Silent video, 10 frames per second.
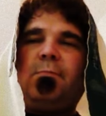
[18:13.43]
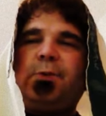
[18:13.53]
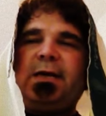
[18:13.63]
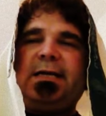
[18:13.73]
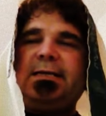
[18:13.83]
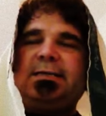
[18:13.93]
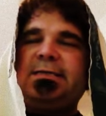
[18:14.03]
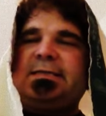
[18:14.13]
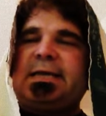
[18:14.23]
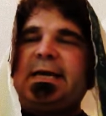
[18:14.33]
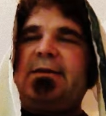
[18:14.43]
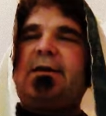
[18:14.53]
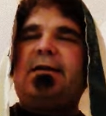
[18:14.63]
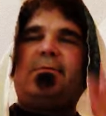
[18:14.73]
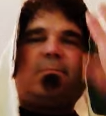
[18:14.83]
But he didn't stay there.
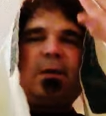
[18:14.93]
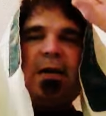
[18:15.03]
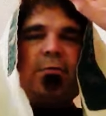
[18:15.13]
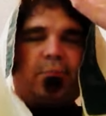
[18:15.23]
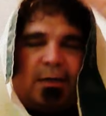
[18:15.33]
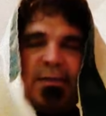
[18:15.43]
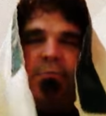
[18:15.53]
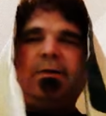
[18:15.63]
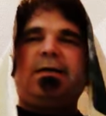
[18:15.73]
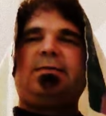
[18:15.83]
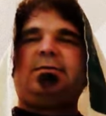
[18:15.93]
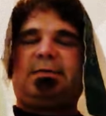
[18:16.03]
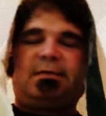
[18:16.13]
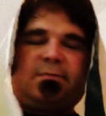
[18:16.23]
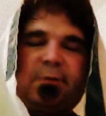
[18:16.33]
He got resurrected,
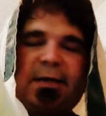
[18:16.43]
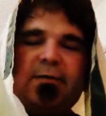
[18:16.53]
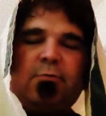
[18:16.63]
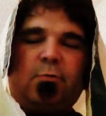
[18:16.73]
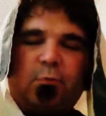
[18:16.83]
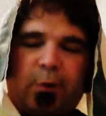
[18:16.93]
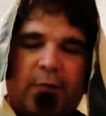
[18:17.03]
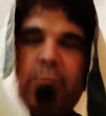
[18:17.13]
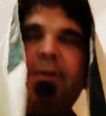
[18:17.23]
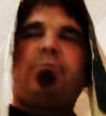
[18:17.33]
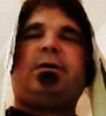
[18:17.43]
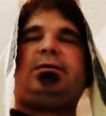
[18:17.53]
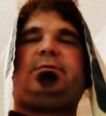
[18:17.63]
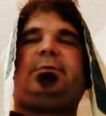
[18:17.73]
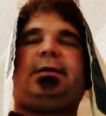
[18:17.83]
just like we will be
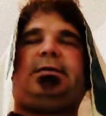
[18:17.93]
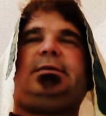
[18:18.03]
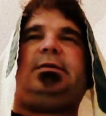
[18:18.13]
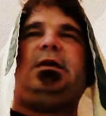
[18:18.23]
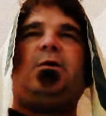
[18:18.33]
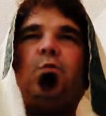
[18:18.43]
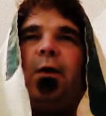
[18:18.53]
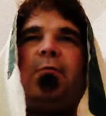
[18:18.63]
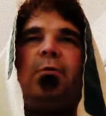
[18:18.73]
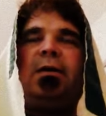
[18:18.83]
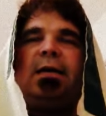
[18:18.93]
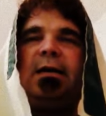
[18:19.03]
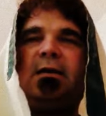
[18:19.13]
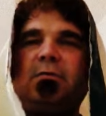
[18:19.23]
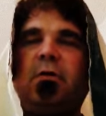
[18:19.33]
resurrected. We will get
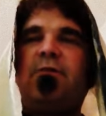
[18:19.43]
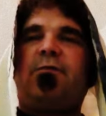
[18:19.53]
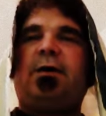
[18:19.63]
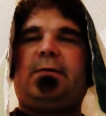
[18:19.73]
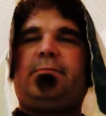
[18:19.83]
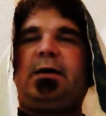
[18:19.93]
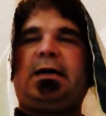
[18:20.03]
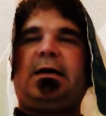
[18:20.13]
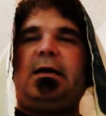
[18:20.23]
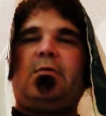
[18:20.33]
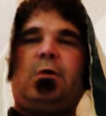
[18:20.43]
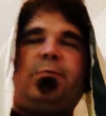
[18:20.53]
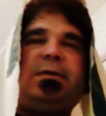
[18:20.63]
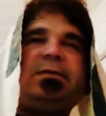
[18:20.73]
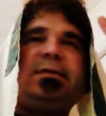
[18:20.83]
a glorified body. When
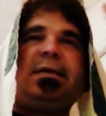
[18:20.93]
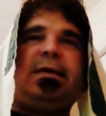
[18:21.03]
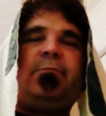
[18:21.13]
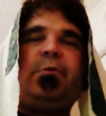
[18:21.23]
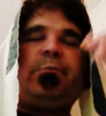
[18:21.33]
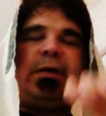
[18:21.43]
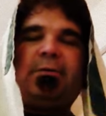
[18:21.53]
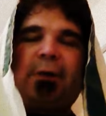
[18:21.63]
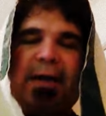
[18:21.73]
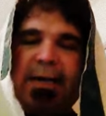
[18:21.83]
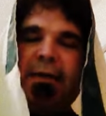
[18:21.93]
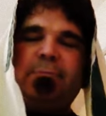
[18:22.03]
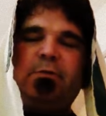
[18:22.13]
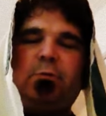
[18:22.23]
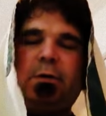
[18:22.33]
we see him, we'll be like him,
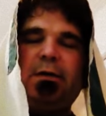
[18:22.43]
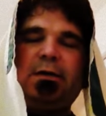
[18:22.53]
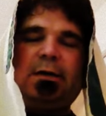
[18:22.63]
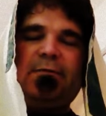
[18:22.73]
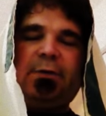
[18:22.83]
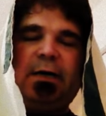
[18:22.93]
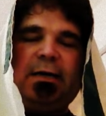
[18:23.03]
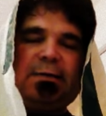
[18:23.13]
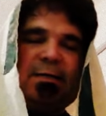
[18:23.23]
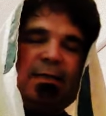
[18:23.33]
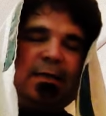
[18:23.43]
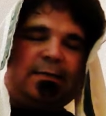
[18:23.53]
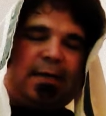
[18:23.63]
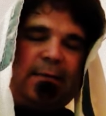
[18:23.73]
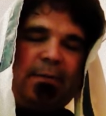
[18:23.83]
the word of God
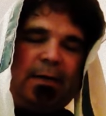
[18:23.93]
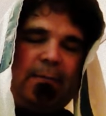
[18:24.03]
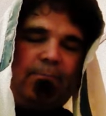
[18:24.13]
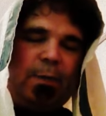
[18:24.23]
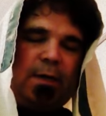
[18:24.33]
says. Amen.